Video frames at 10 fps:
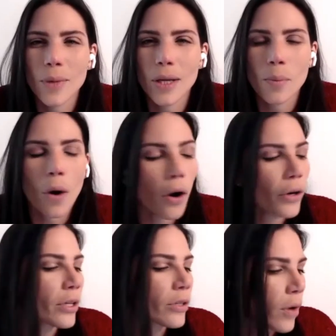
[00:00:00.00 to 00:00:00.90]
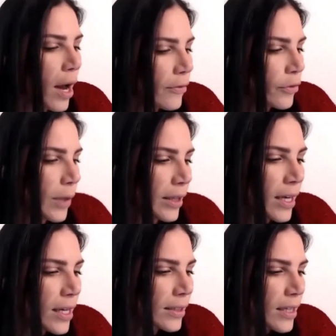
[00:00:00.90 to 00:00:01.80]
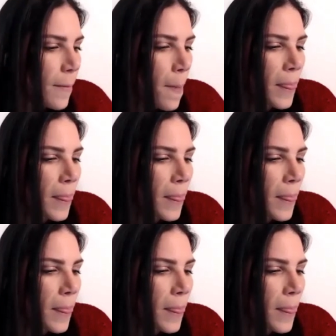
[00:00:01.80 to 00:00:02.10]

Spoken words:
too many parties or I have to make this.